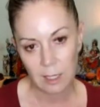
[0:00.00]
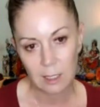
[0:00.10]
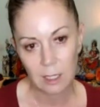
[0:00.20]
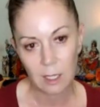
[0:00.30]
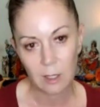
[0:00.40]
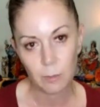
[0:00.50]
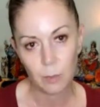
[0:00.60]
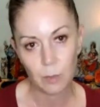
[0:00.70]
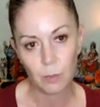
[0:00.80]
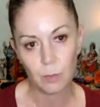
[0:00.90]
in a
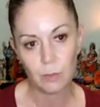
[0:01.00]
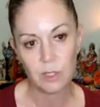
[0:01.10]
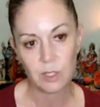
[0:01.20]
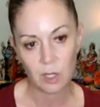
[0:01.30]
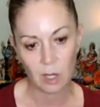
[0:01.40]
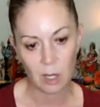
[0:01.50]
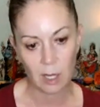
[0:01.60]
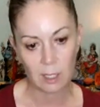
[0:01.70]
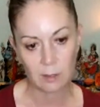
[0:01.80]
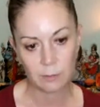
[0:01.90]
blue
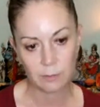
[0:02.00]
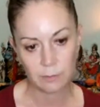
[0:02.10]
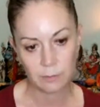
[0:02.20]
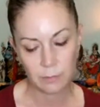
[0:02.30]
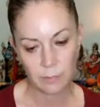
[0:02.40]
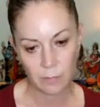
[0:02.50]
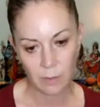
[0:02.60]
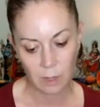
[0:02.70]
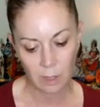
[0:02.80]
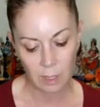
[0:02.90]
sky.
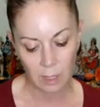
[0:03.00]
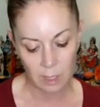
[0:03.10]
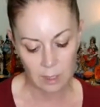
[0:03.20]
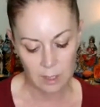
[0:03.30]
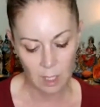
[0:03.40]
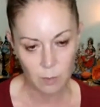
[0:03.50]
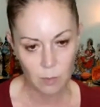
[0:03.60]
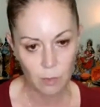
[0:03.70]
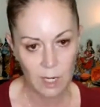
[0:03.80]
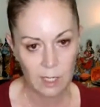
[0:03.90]
A
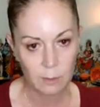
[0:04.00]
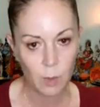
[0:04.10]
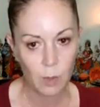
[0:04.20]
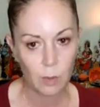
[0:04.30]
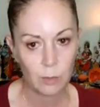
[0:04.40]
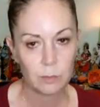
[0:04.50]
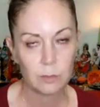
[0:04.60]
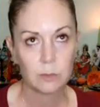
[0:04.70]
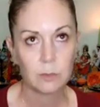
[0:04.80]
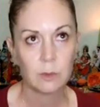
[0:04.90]
double rainbow
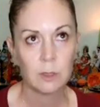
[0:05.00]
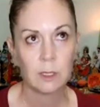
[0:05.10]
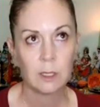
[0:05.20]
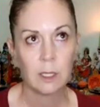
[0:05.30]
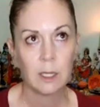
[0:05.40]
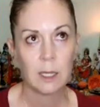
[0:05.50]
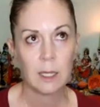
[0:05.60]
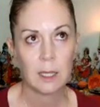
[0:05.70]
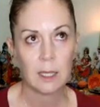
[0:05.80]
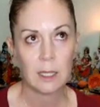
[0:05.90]

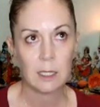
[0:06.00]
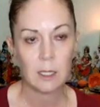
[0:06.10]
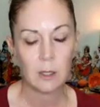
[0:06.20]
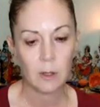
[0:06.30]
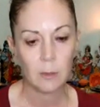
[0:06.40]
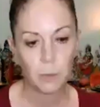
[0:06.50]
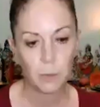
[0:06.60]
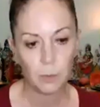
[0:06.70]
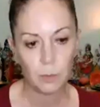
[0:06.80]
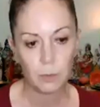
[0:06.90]
in a
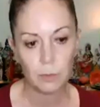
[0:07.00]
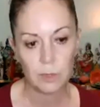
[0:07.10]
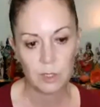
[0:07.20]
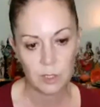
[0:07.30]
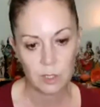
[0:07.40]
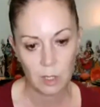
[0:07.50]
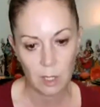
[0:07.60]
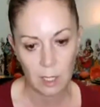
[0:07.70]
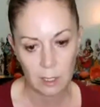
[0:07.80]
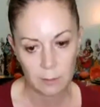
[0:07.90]
blue
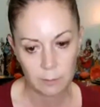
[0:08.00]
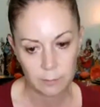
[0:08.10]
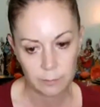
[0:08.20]
sky.